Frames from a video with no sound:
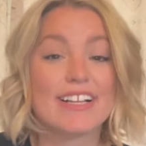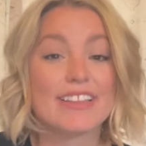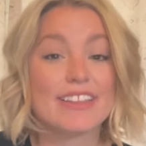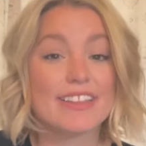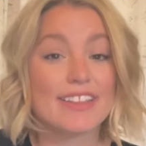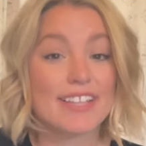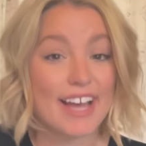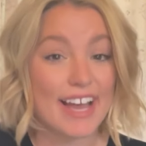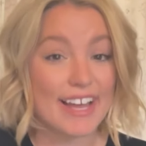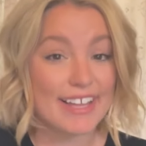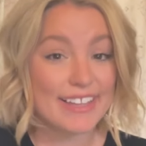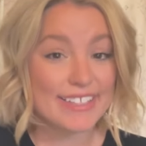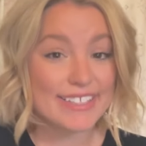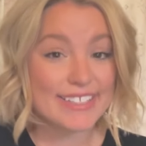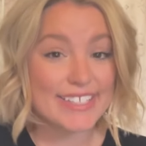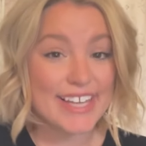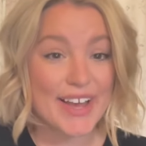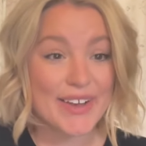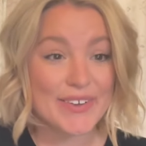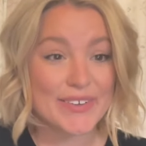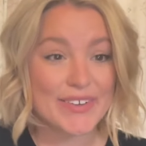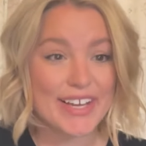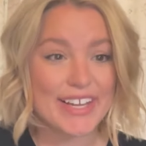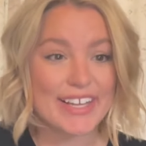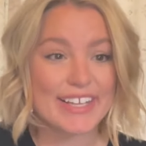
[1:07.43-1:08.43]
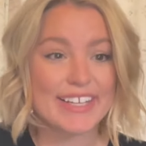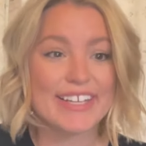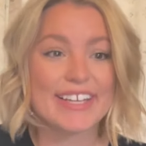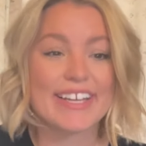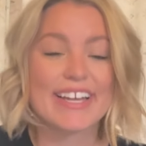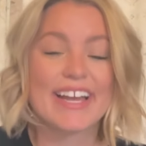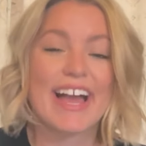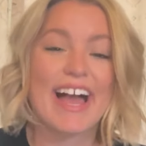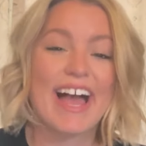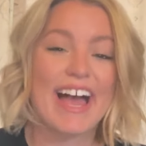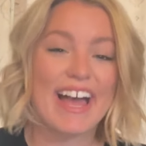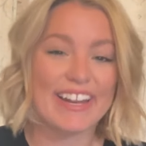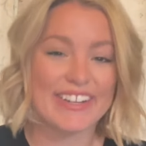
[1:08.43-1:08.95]
Lila Downing,
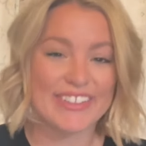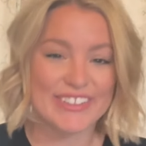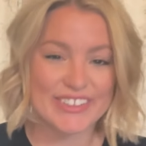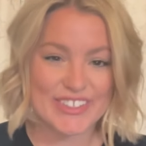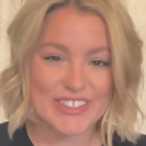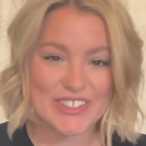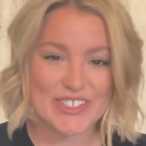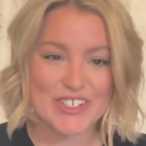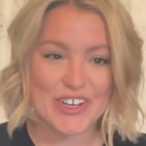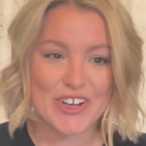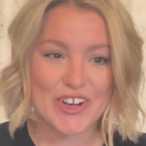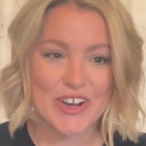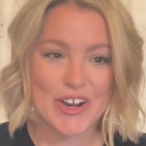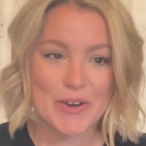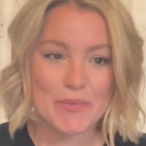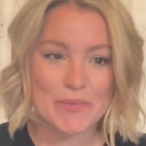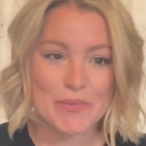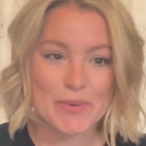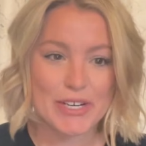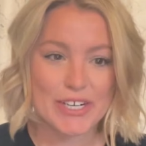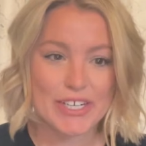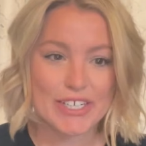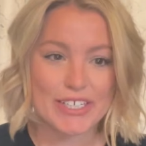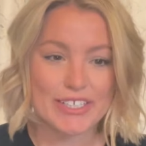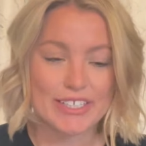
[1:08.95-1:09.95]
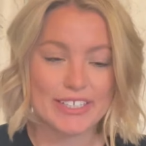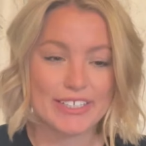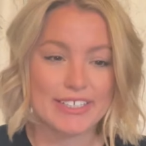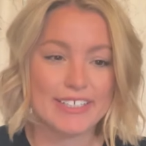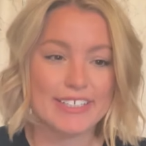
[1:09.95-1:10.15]
and Alicia Harper.